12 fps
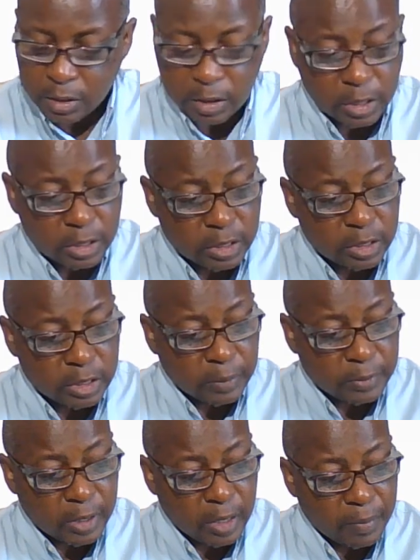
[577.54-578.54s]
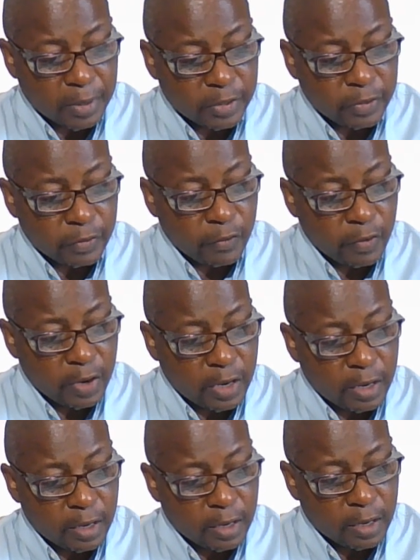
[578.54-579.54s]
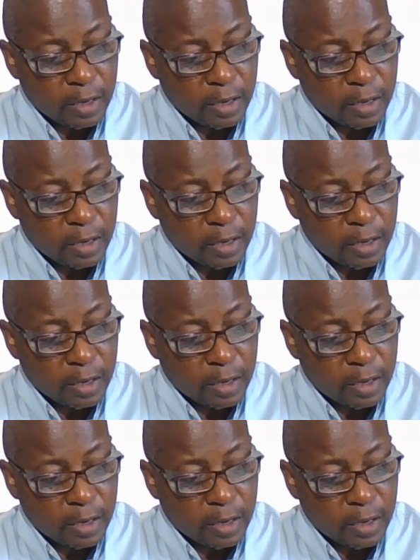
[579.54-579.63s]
Judges chapter number 3,